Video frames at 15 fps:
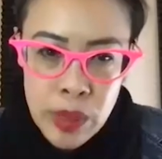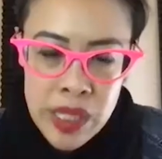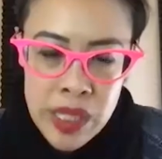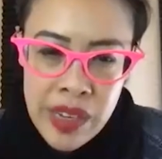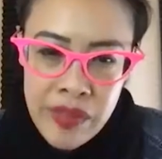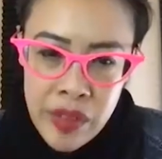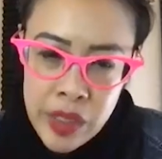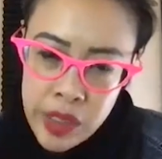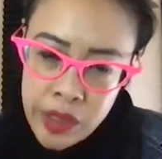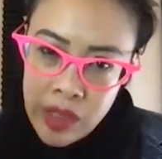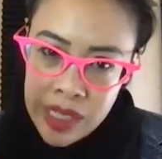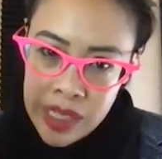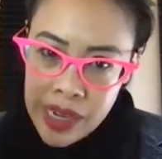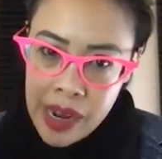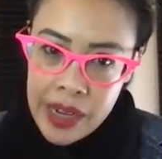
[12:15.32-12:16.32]
Plus I've also
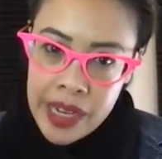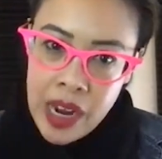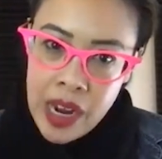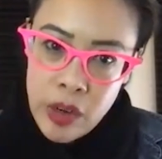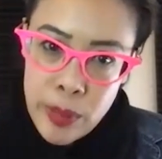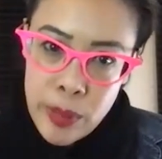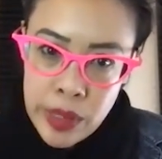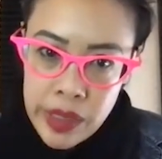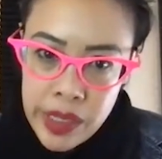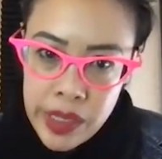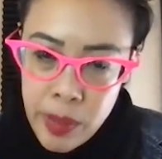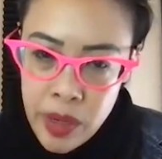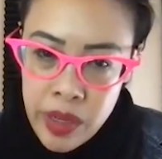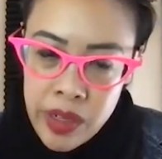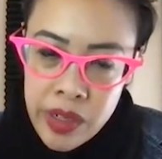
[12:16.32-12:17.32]
done accountability
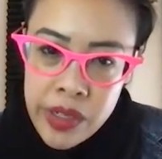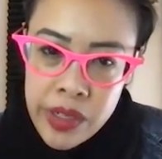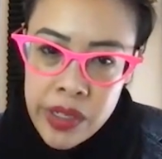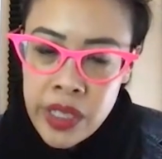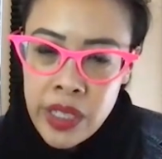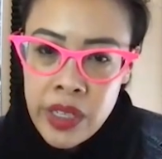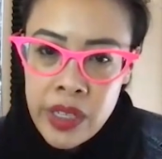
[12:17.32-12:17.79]
partners.